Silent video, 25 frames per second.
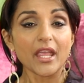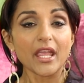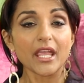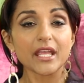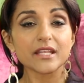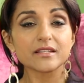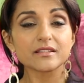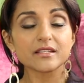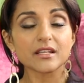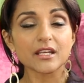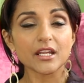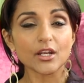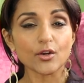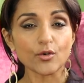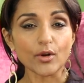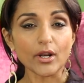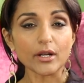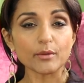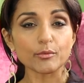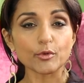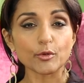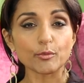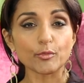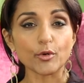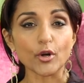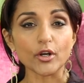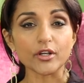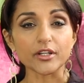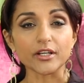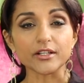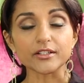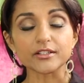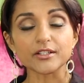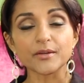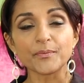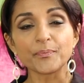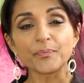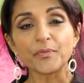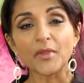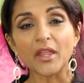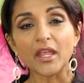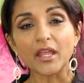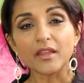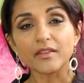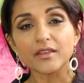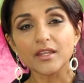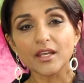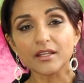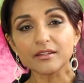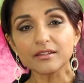It's an incredible product.
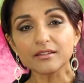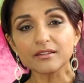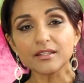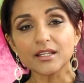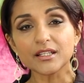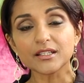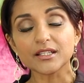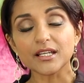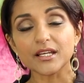The other thing